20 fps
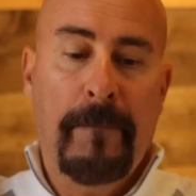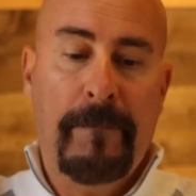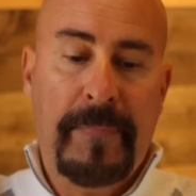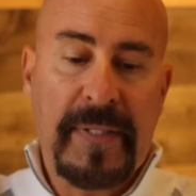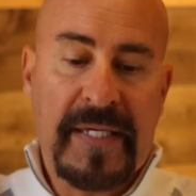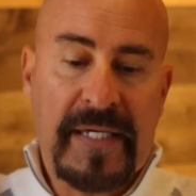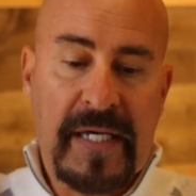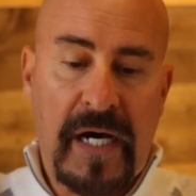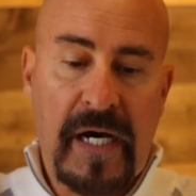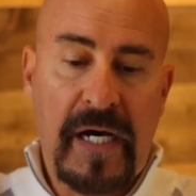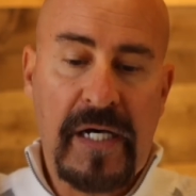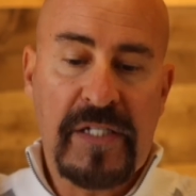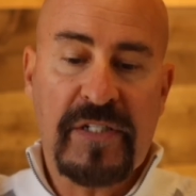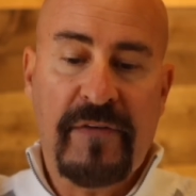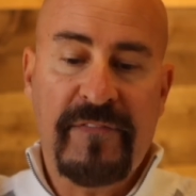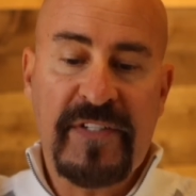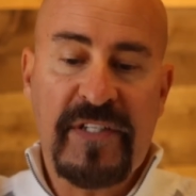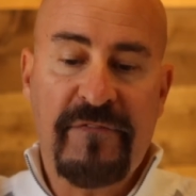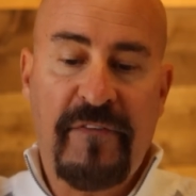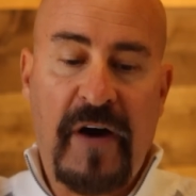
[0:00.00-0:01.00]
because
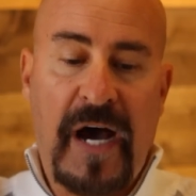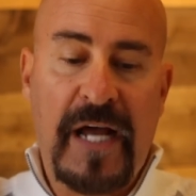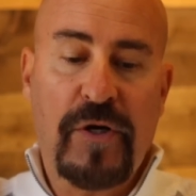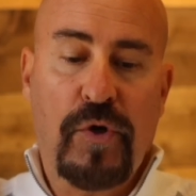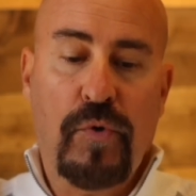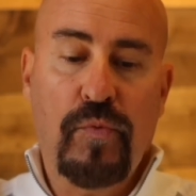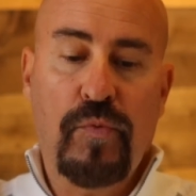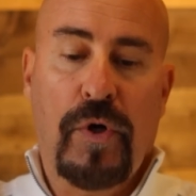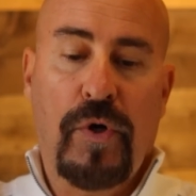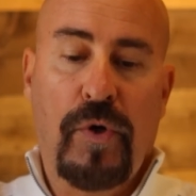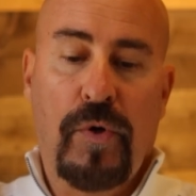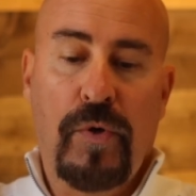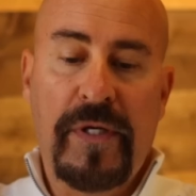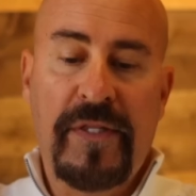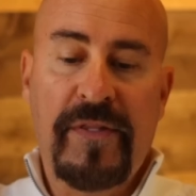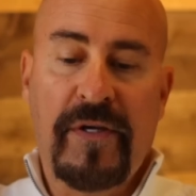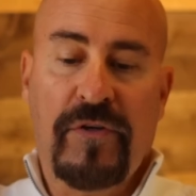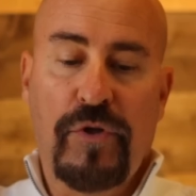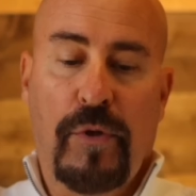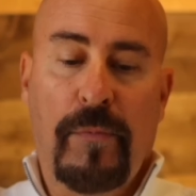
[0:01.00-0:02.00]
of its vital role
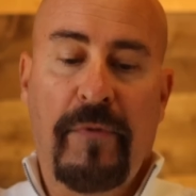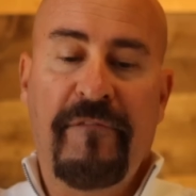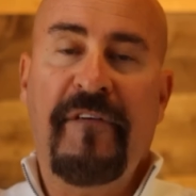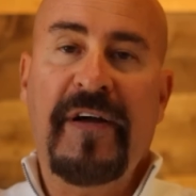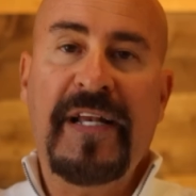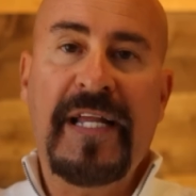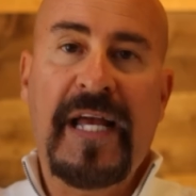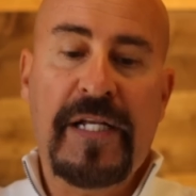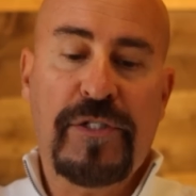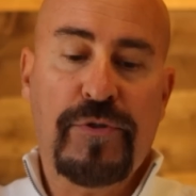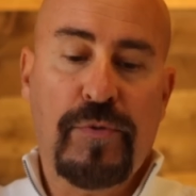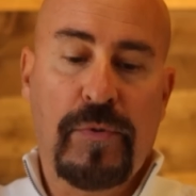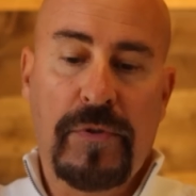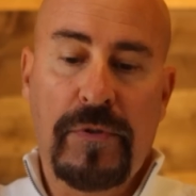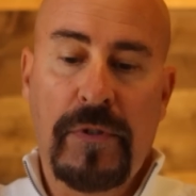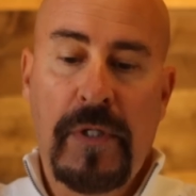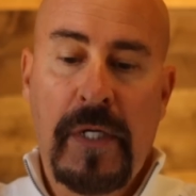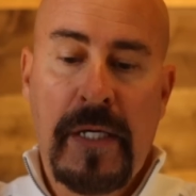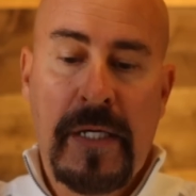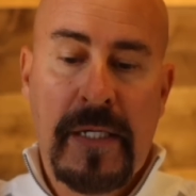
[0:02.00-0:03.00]
in the global
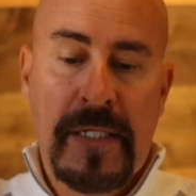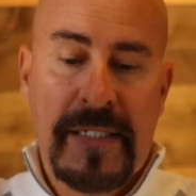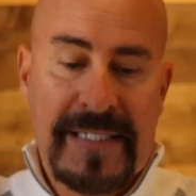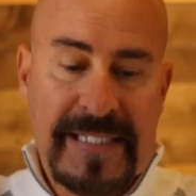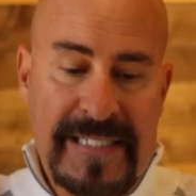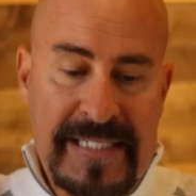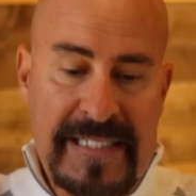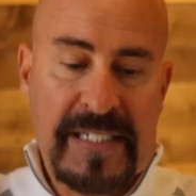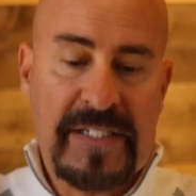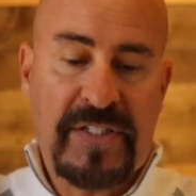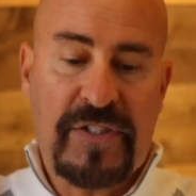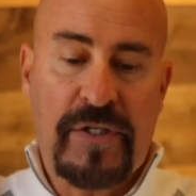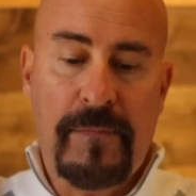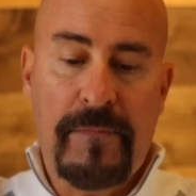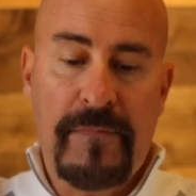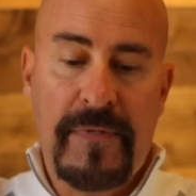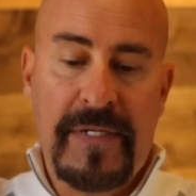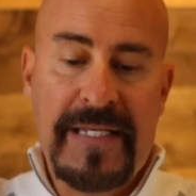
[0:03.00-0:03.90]
financial system.